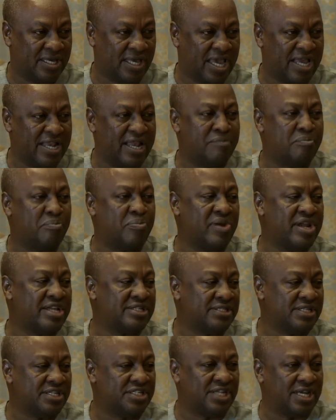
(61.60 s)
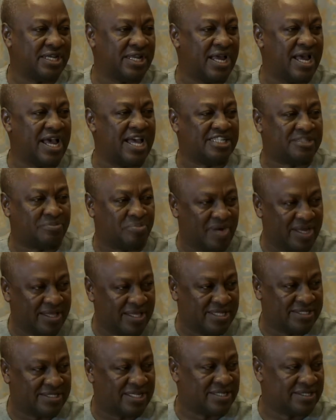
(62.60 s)
and embrace each other as
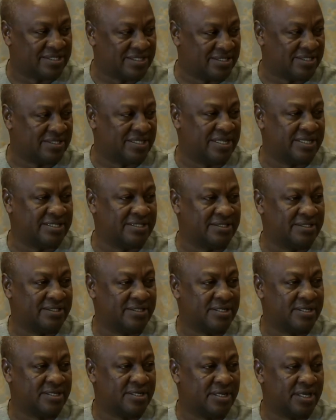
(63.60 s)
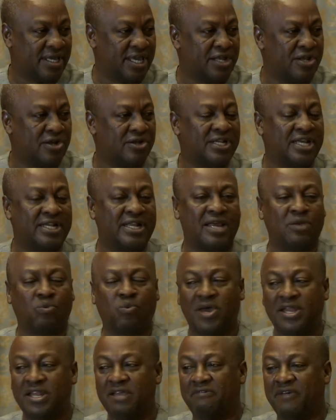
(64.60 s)
brothers and sisters in order that
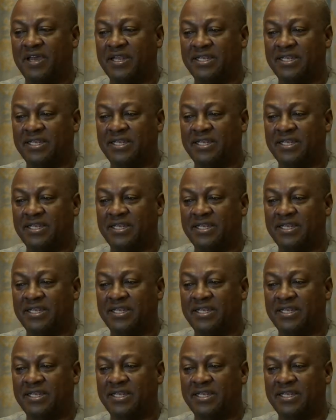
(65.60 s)
whatever